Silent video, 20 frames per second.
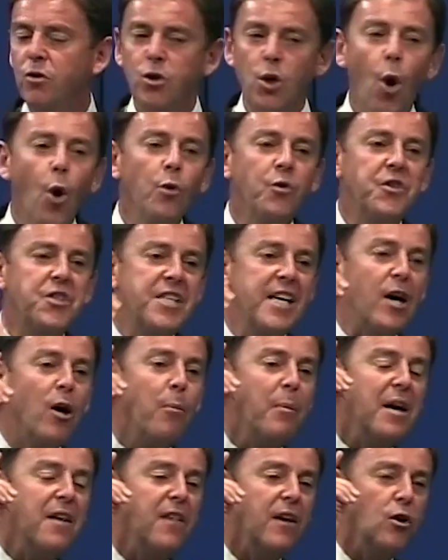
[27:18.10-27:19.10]
Don't tell
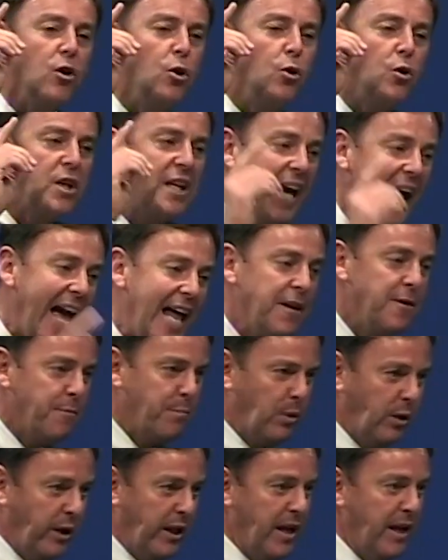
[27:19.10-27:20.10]
me that you can't
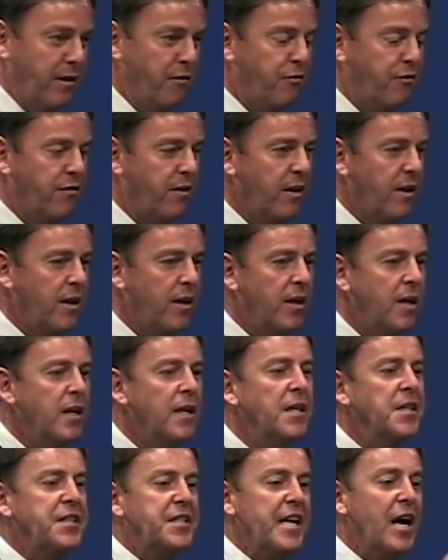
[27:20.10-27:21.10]
believe.
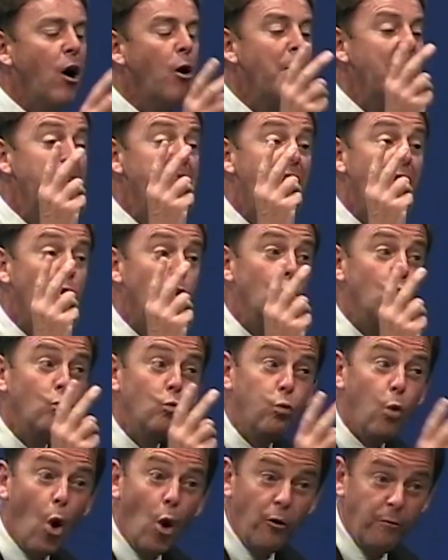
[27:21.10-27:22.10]
Tell me that you
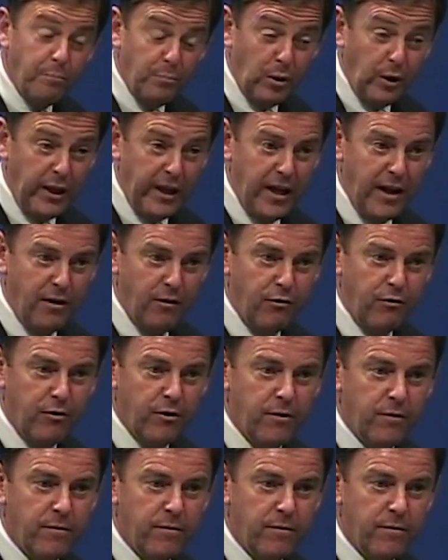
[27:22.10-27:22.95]
won't believe.